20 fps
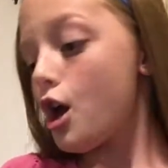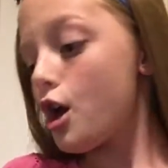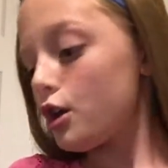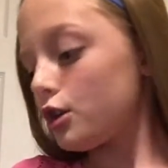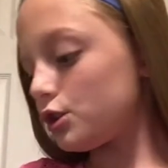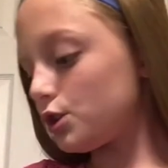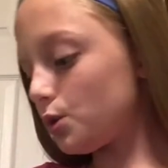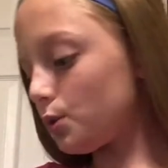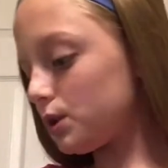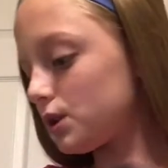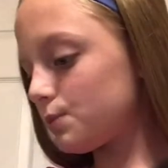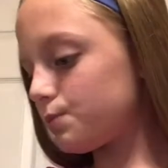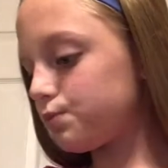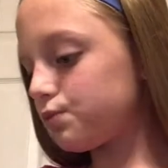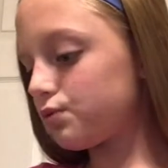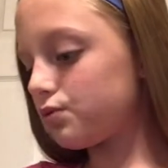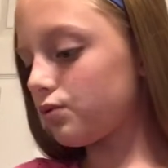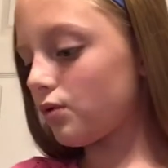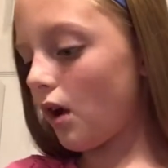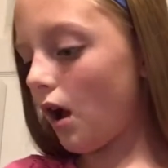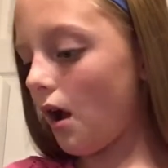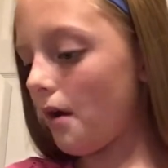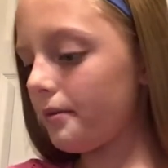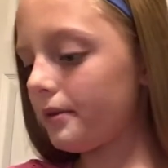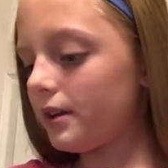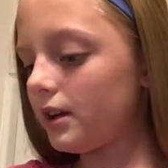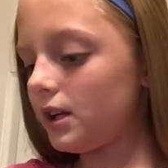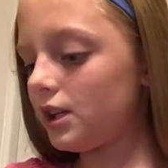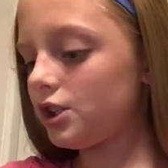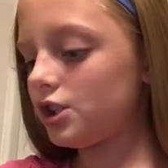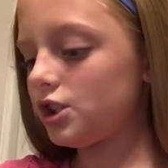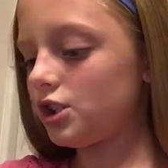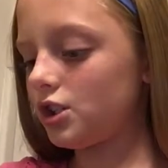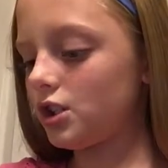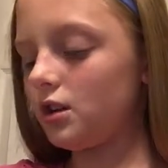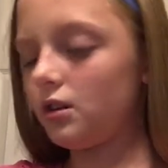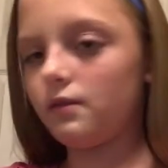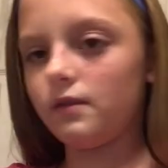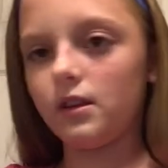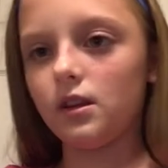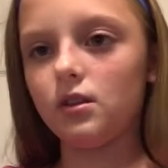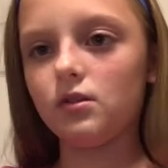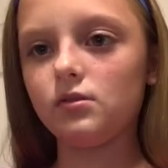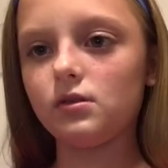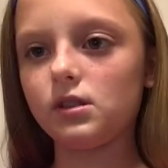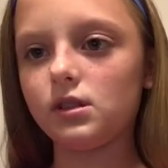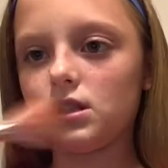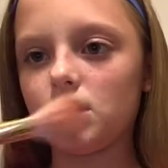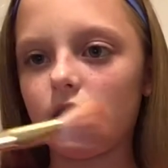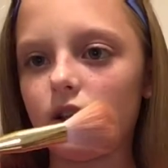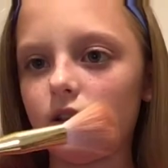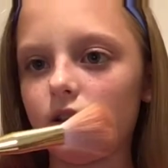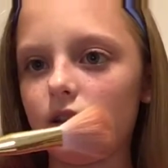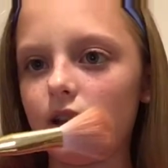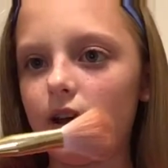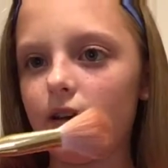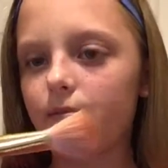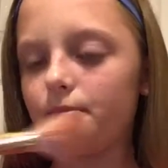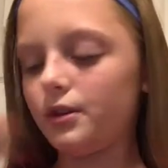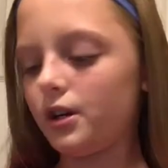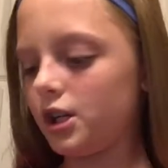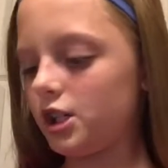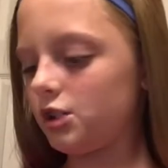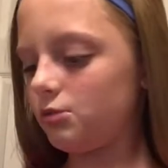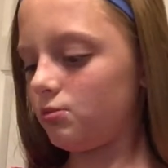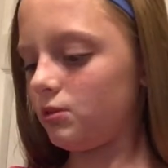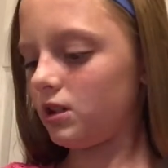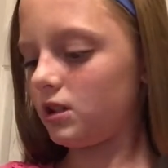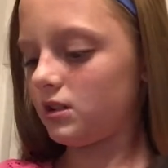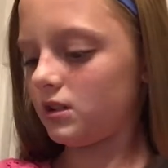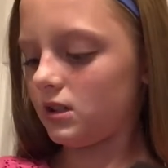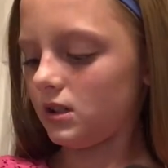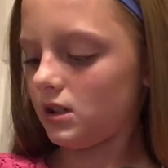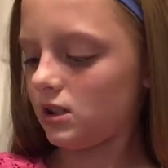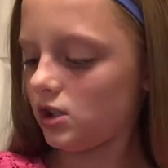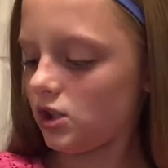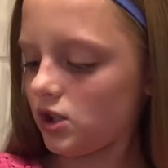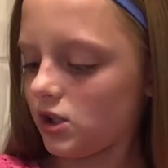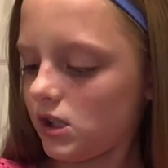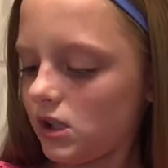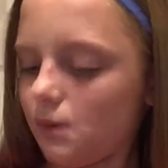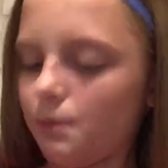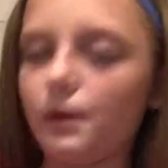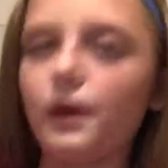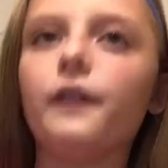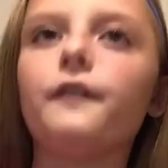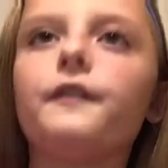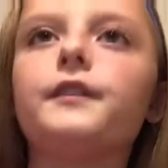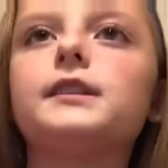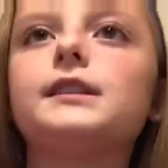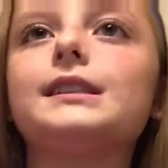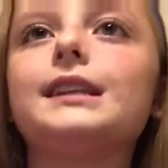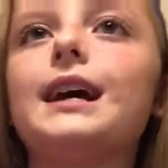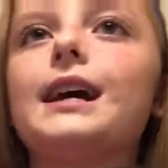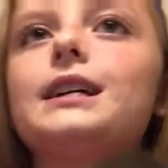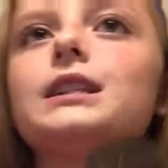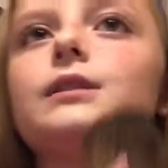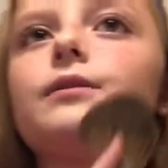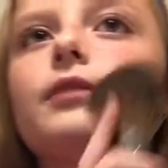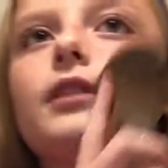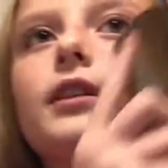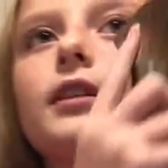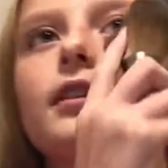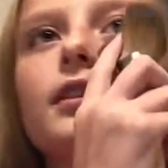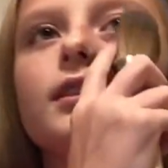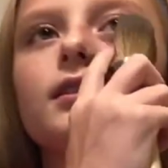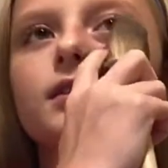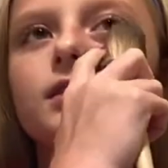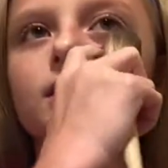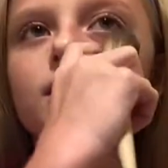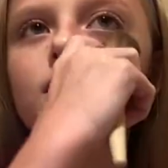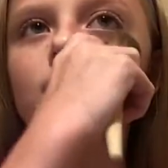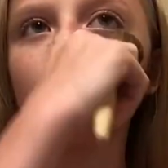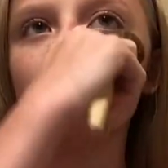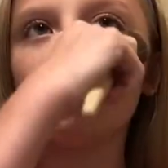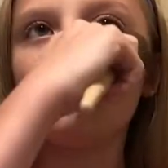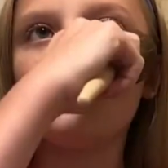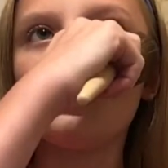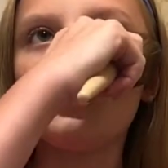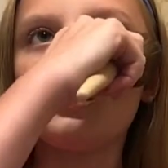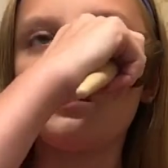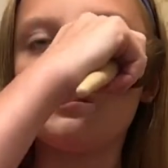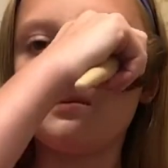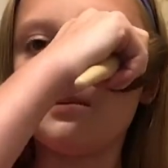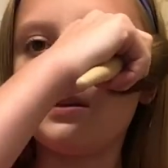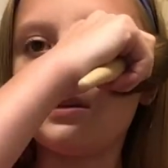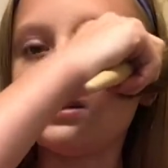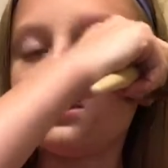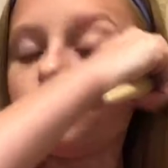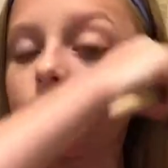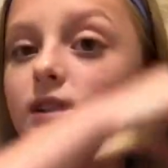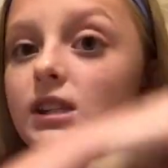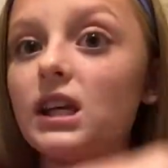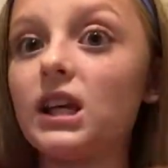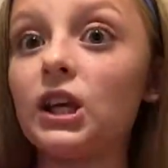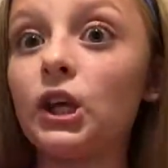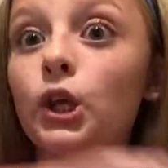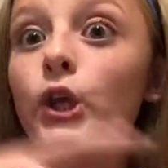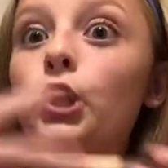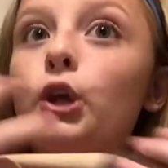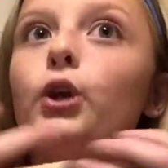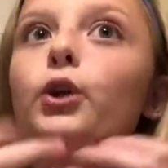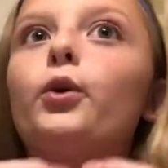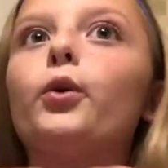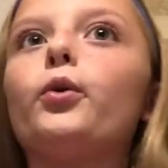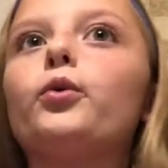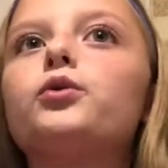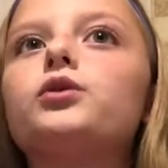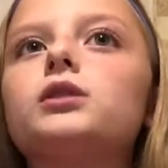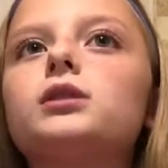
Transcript: So it's probably should have used like that brush because it's just the perfect size for this. This one's like huge.